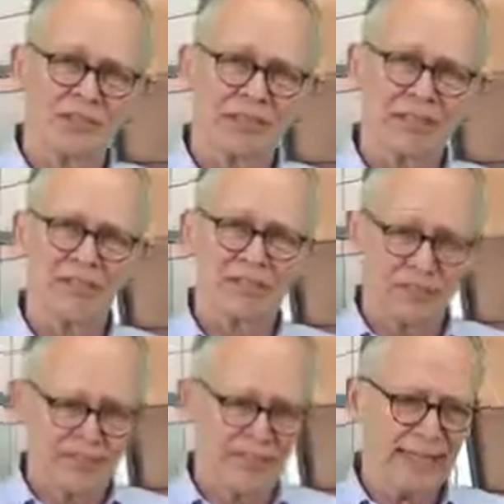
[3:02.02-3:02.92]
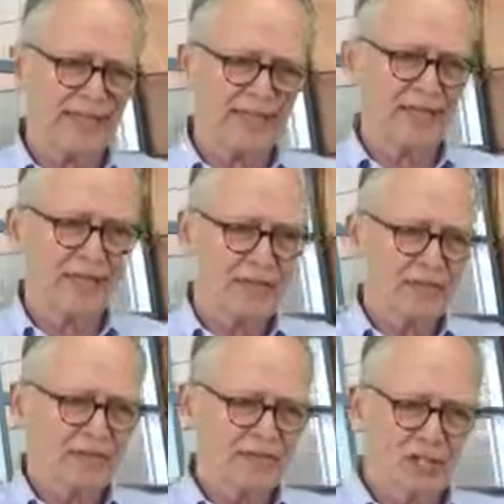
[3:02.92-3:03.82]
of positive and negative
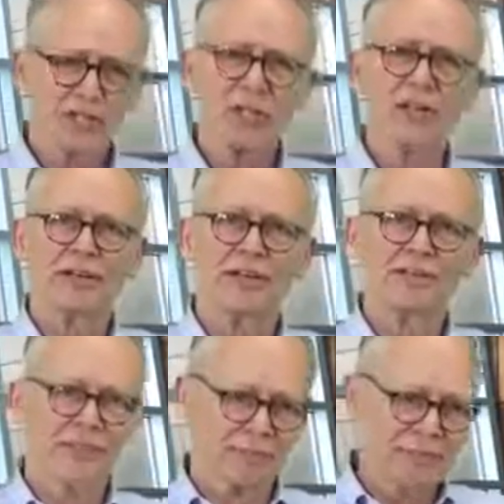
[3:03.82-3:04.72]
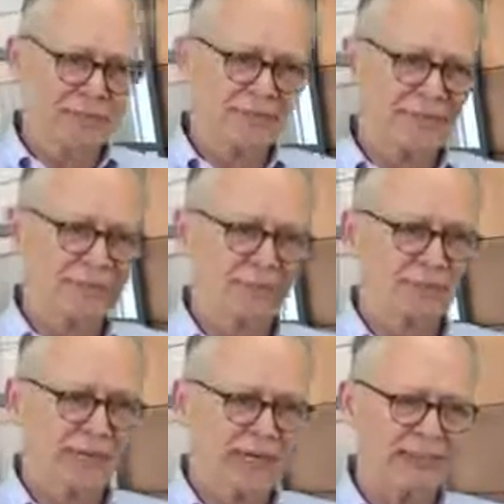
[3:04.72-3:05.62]
charge carriers that make
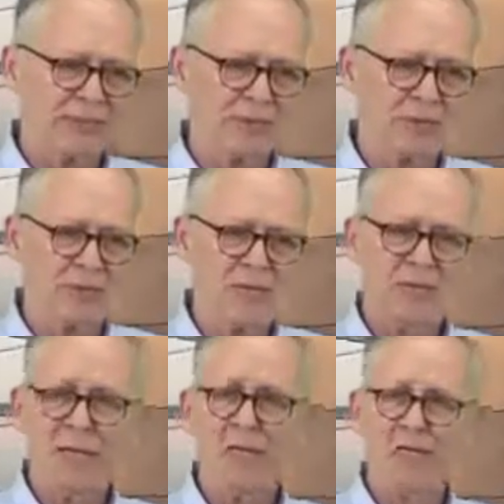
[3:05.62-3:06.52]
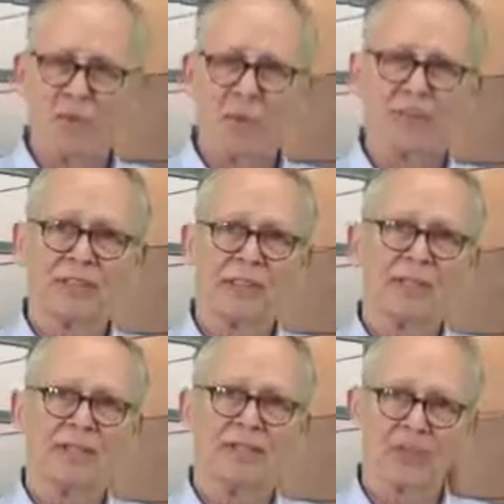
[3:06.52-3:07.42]
devices possible. The fourth is
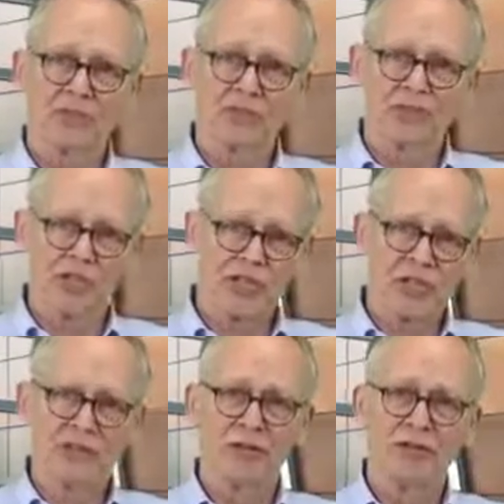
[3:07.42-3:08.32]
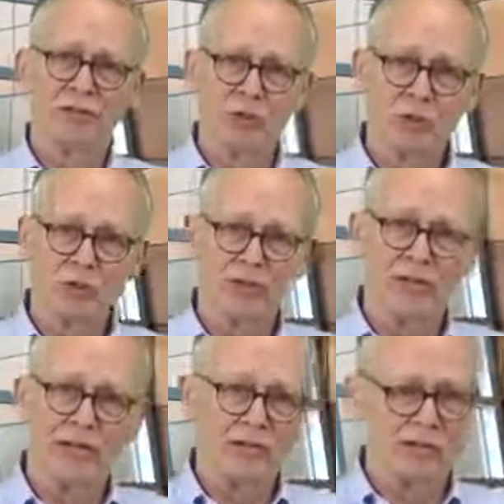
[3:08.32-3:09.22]
about how those charge carriers move,
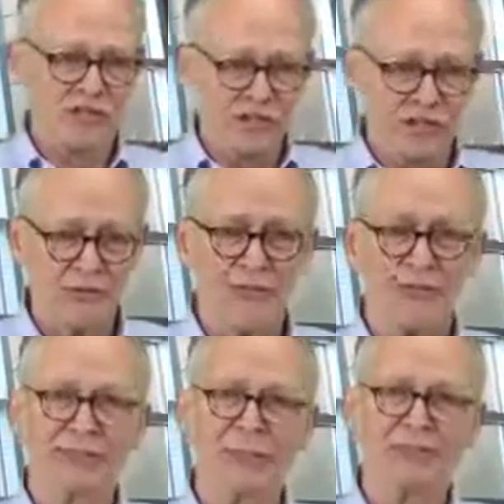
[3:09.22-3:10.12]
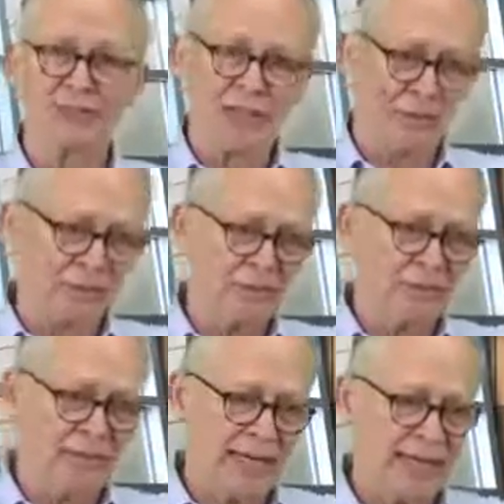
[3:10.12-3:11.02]
how they're generated, and how they
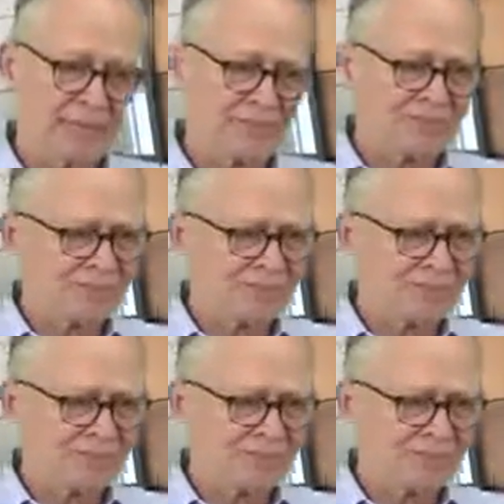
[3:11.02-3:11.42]
recombine.